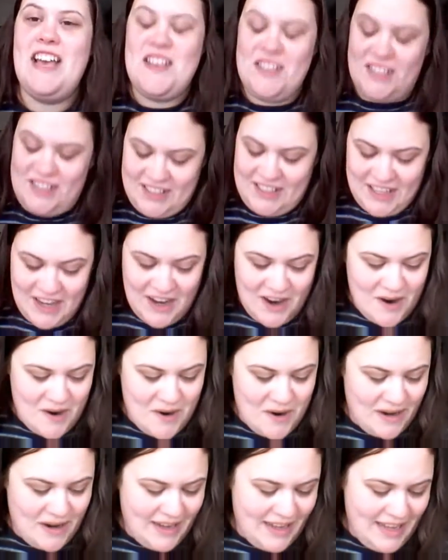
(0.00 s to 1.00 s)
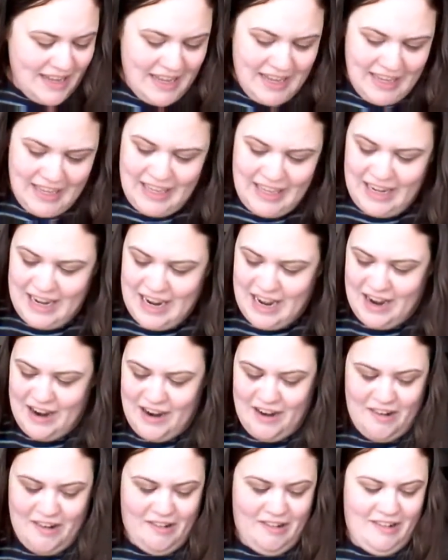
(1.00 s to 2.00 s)
So, you
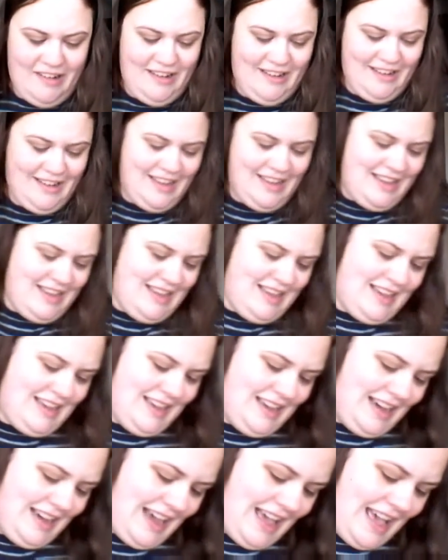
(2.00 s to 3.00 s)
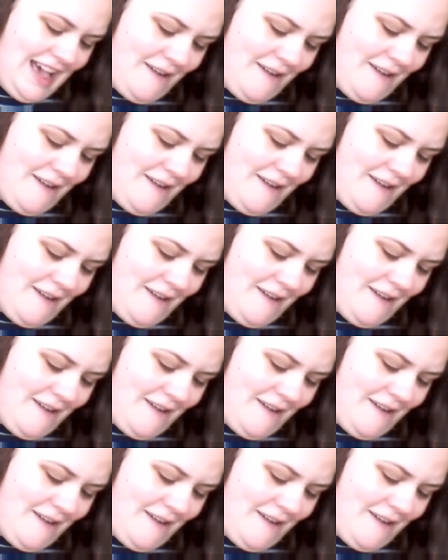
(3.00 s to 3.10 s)
know, I